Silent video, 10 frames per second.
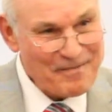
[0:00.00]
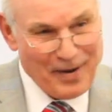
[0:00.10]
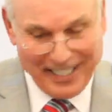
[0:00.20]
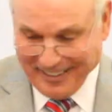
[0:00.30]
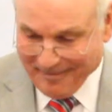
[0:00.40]

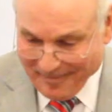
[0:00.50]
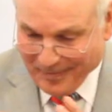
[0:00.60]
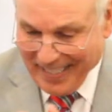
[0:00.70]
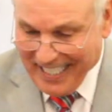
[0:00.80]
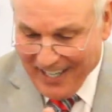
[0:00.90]
But,
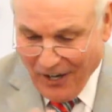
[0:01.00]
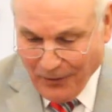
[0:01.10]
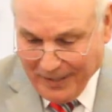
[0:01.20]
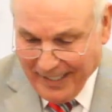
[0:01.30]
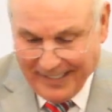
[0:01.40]
you
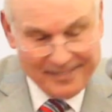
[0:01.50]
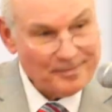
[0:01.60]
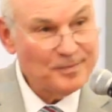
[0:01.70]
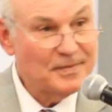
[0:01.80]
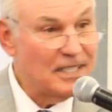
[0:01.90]
know,
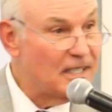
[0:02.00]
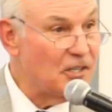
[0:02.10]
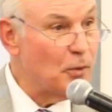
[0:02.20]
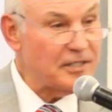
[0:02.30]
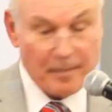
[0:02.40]

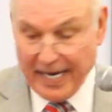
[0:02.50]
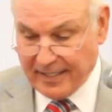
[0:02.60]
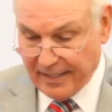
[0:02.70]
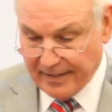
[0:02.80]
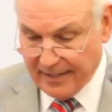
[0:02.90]
you went to
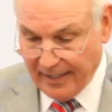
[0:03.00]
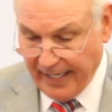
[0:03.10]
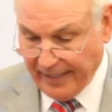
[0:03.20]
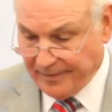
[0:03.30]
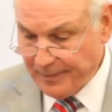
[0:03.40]
Mass on
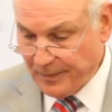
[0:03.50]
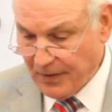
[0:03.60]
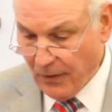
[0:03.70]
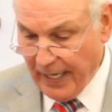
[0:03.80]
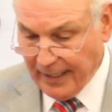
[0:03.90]
Sunday,
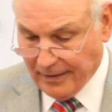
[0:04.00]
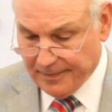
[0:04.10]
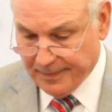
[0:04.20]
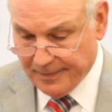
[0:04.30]
right?